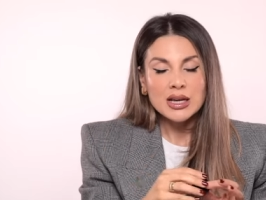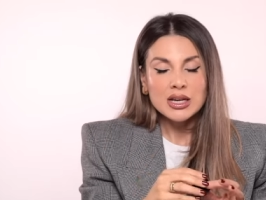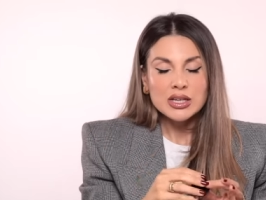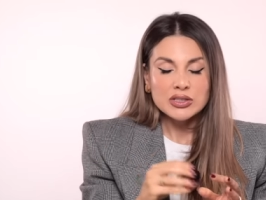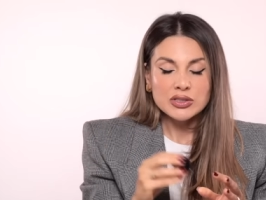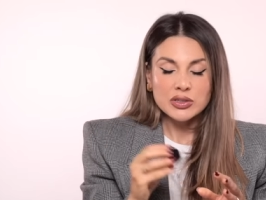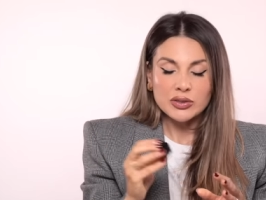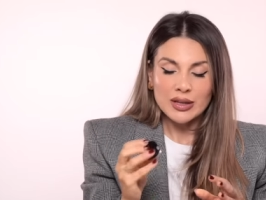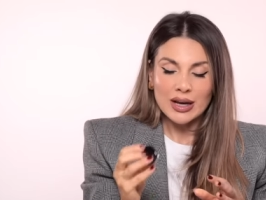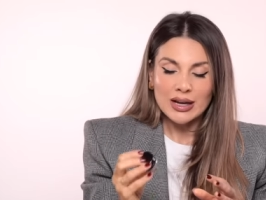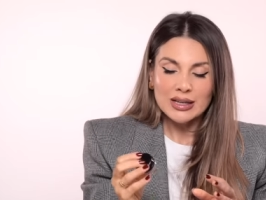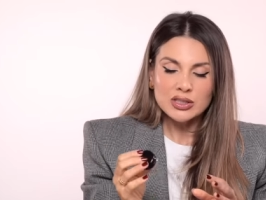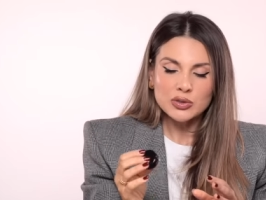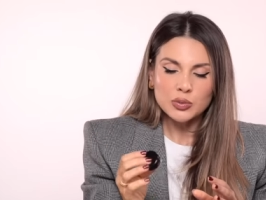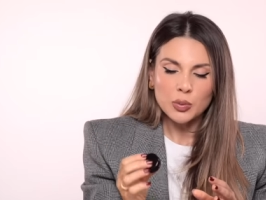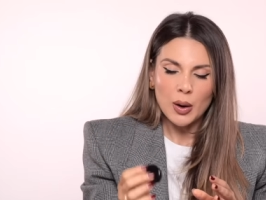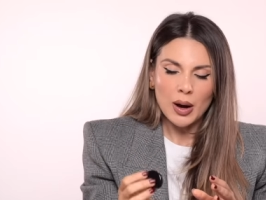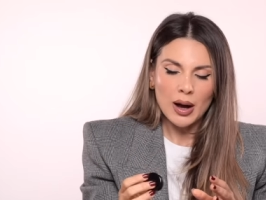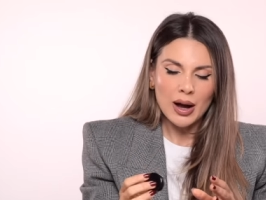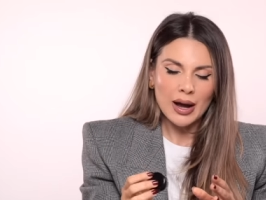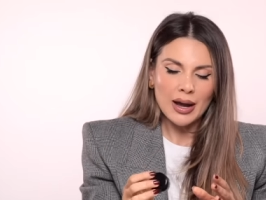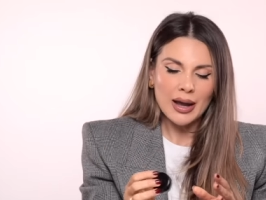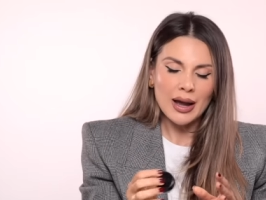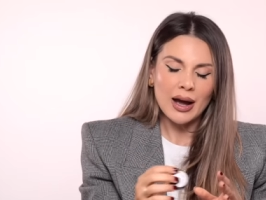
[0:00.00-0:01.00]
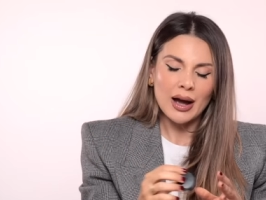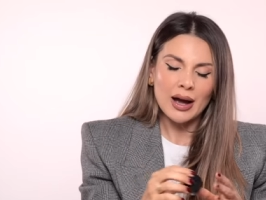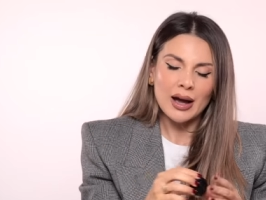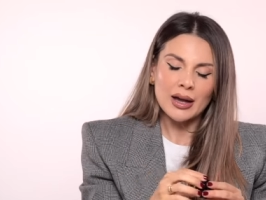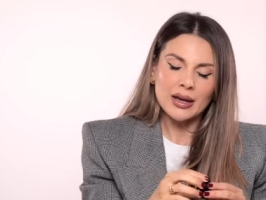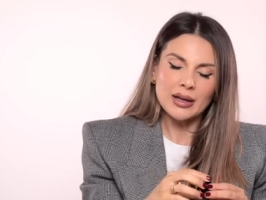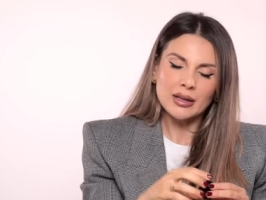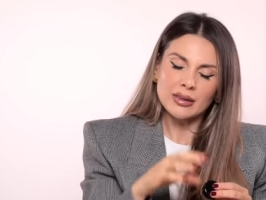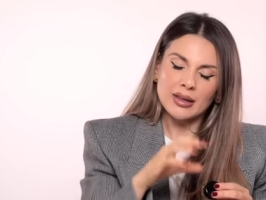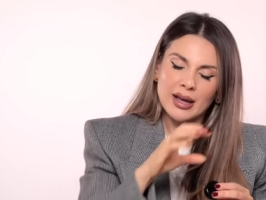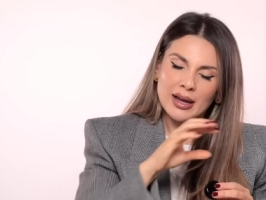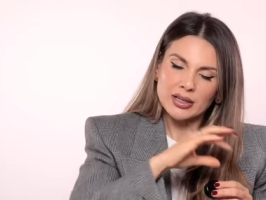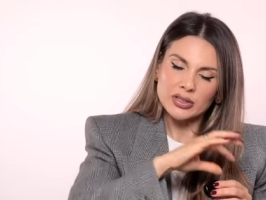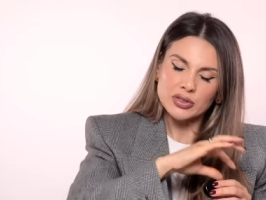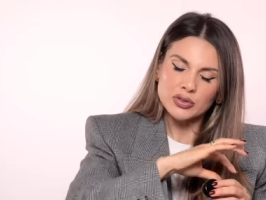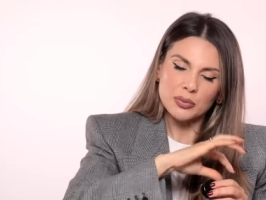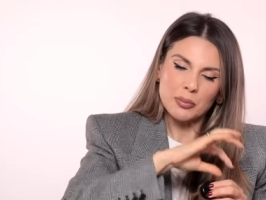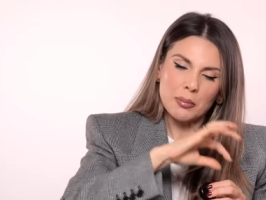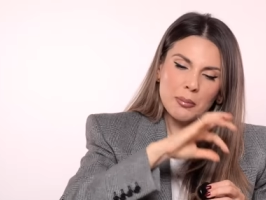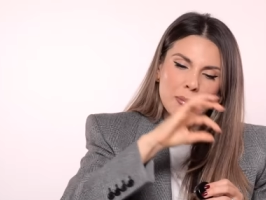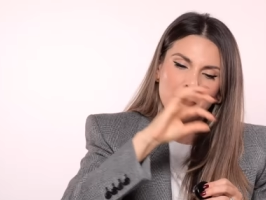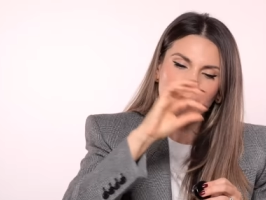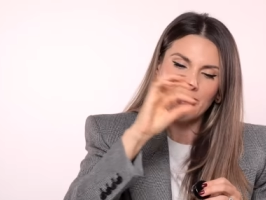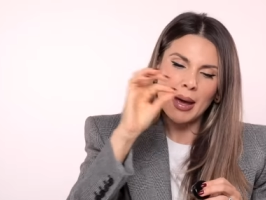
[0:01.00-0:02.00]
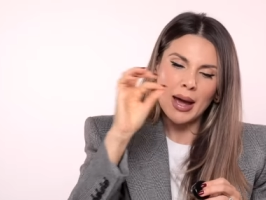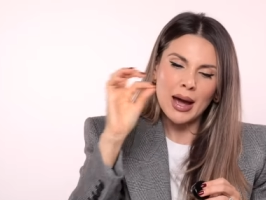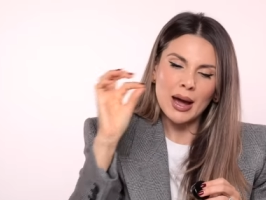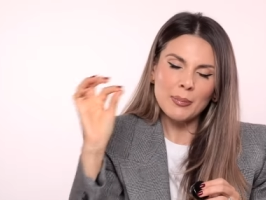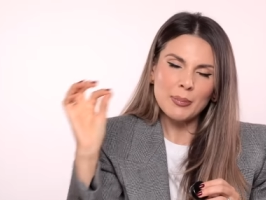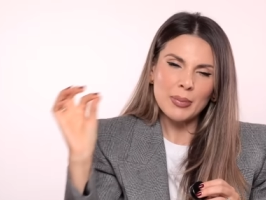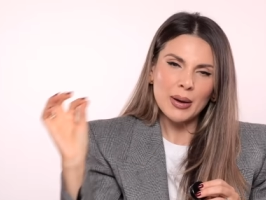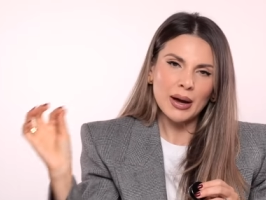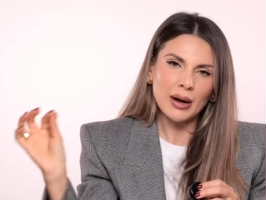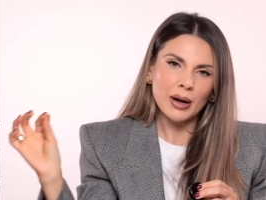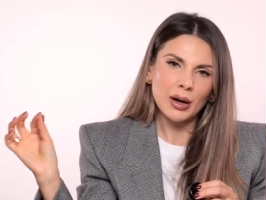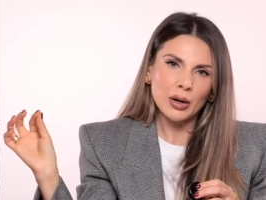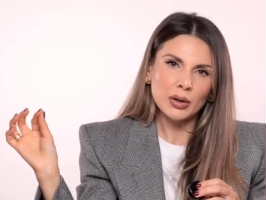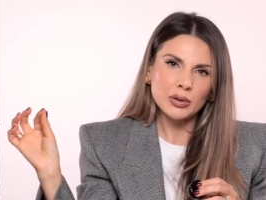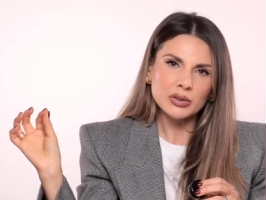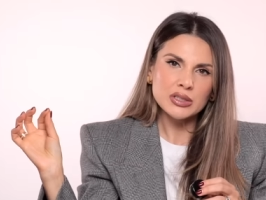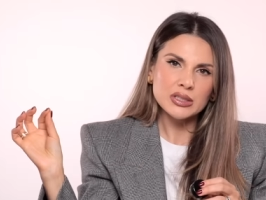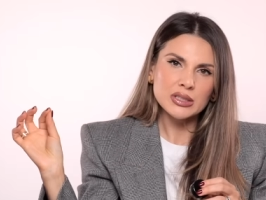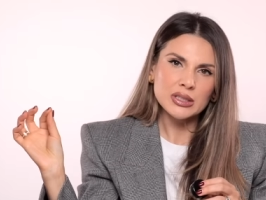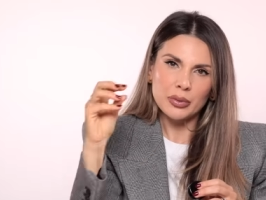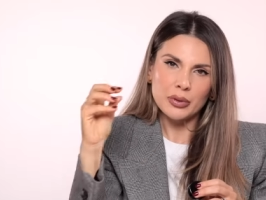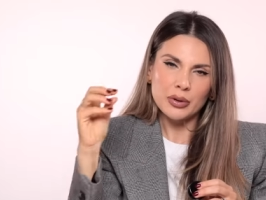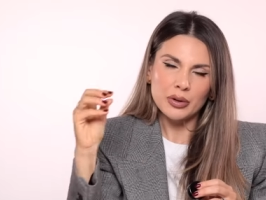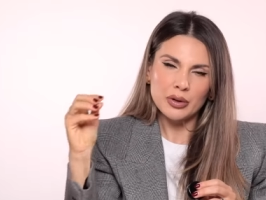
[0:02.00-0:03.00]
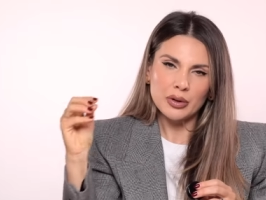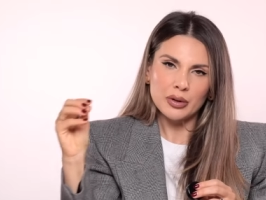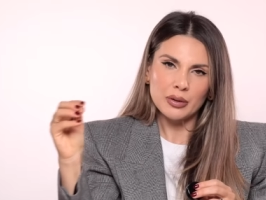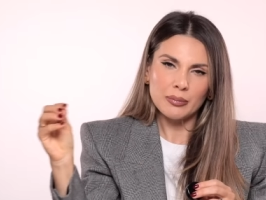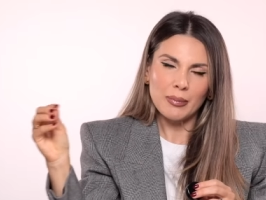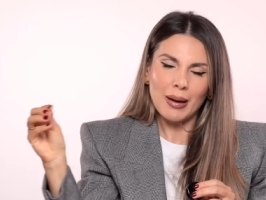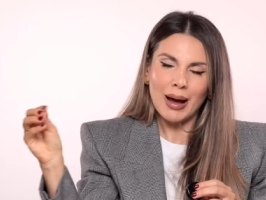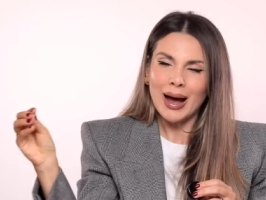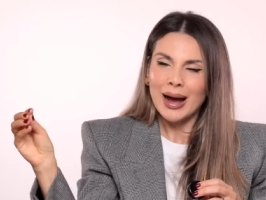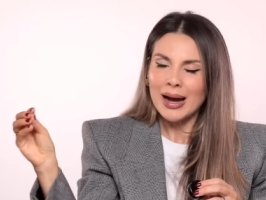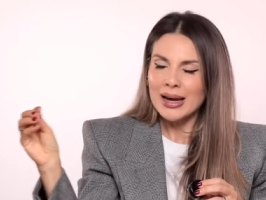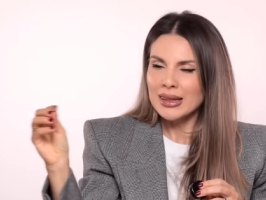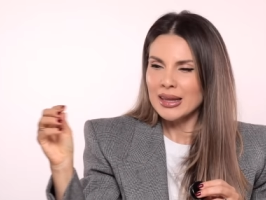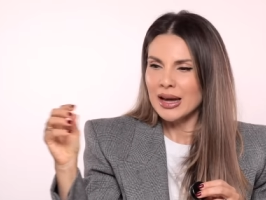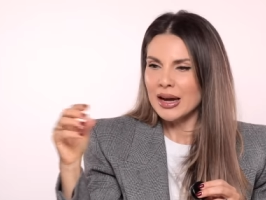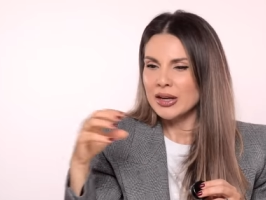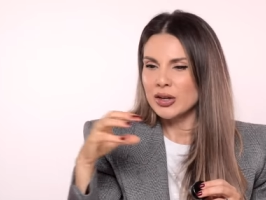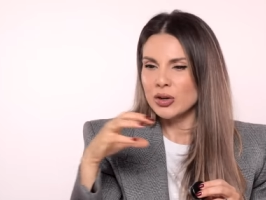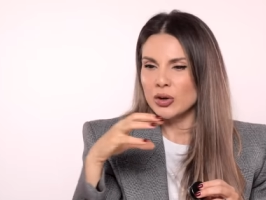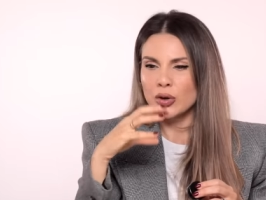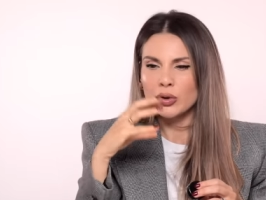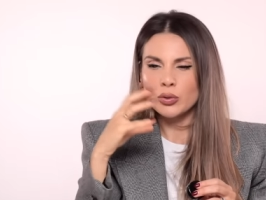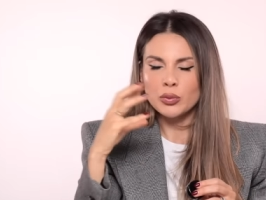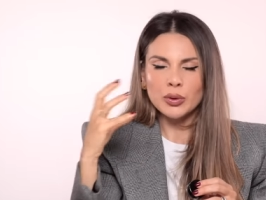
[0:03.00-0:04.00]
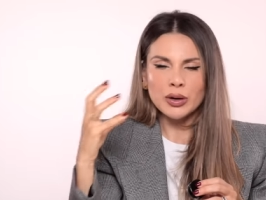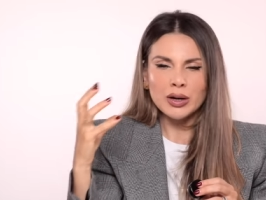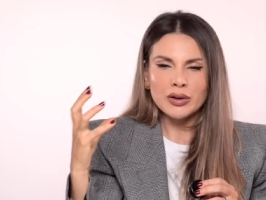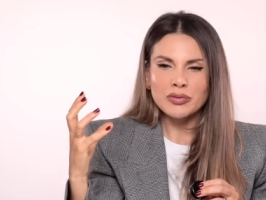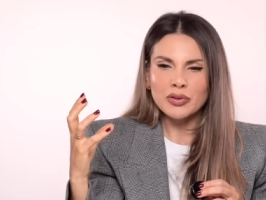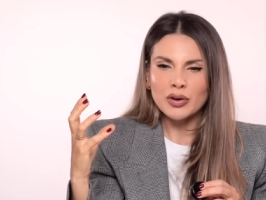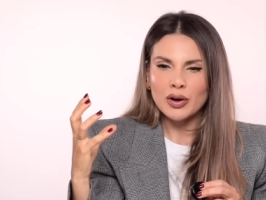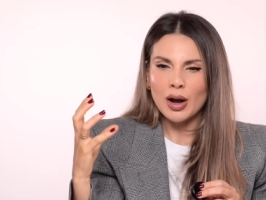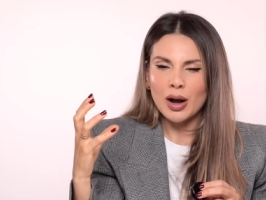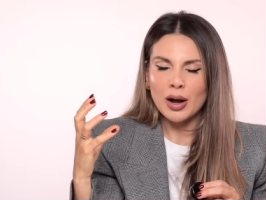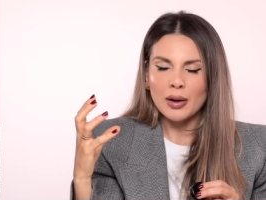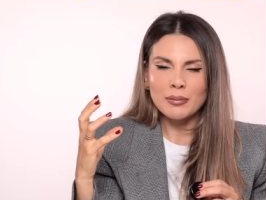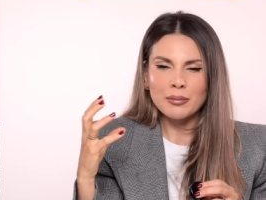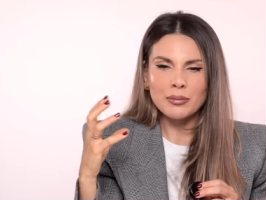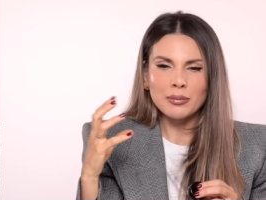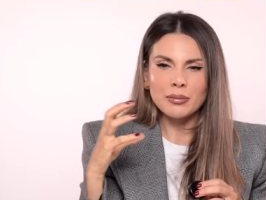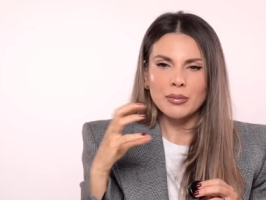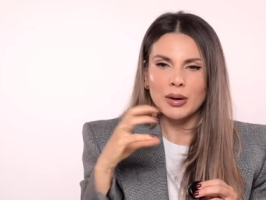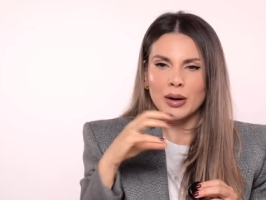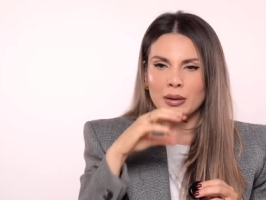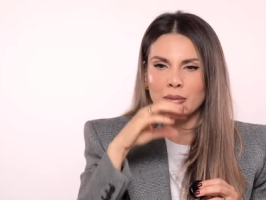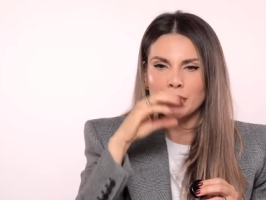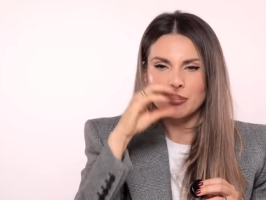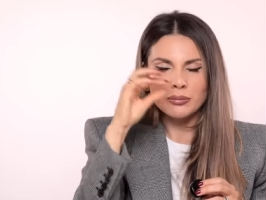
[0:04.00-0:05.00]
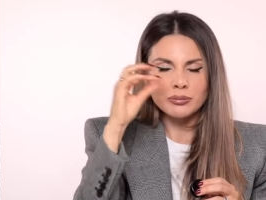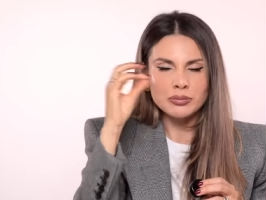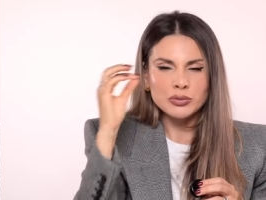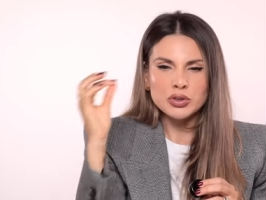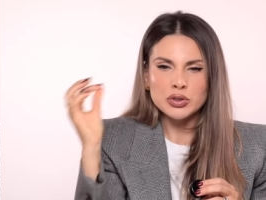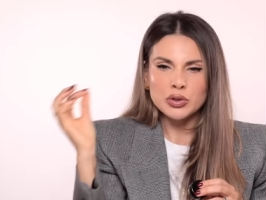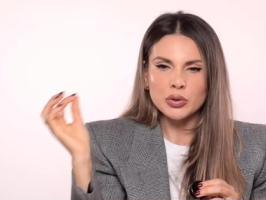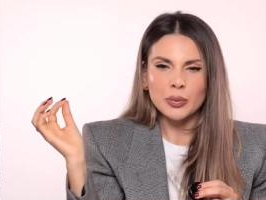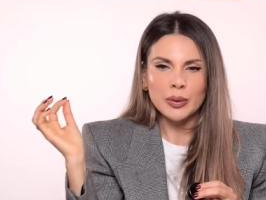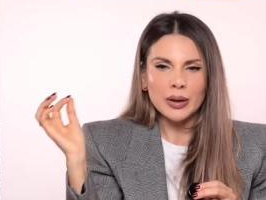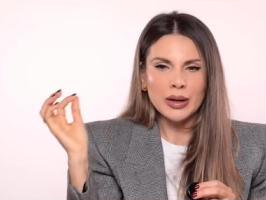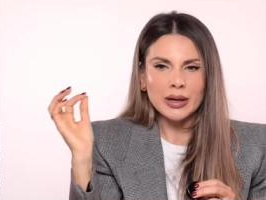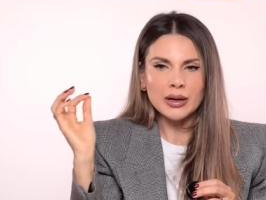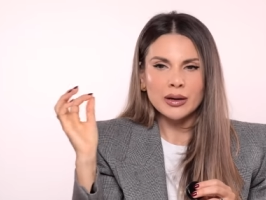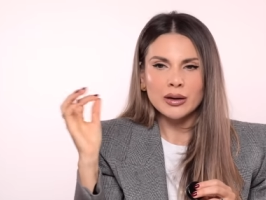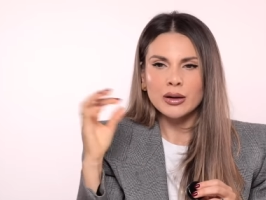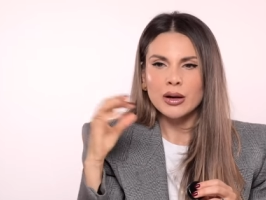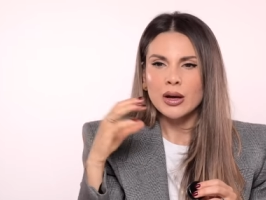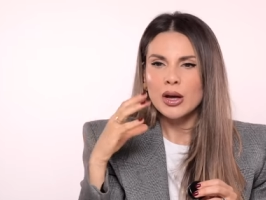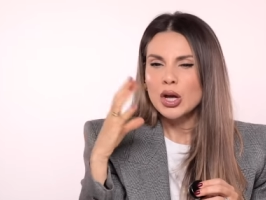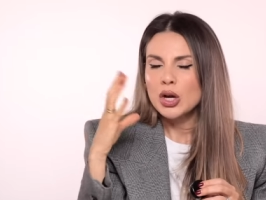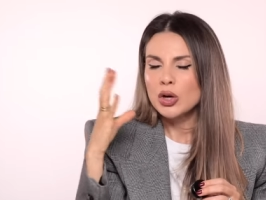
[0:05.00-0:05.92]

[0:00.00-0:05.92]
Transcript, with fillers: So that's why I like to map out the eyeliner, whatever I'm, I'm doing,